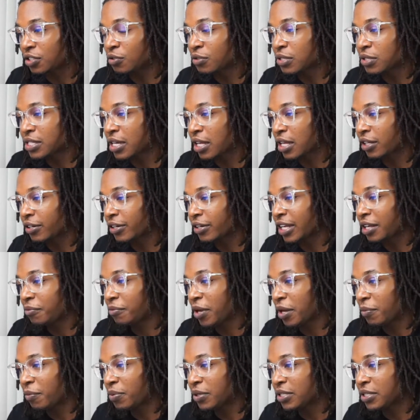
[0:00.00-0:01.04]
seller,
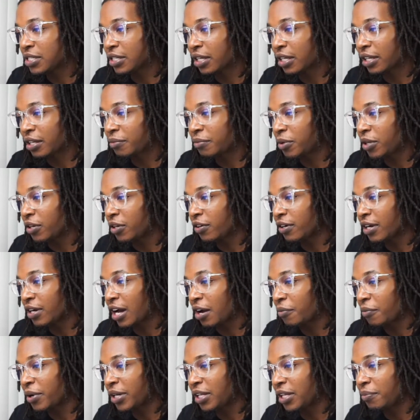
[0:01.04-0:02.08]
eBay puts a limit on how
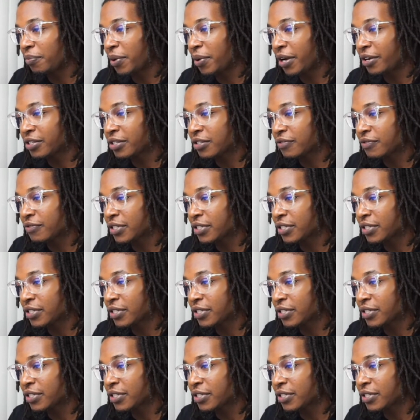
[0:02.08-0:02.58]
many pairs of